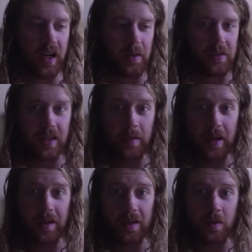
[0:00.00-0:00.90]
Sam
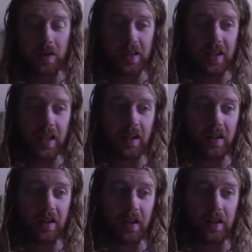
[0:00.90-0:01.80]
Harris once said
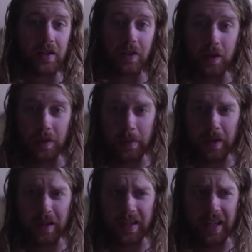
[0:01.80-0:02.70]
on the Joe Rogan
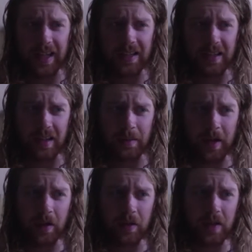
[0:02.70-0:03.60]
podcast
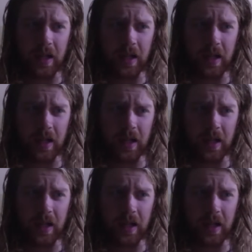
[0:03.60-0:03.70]
about,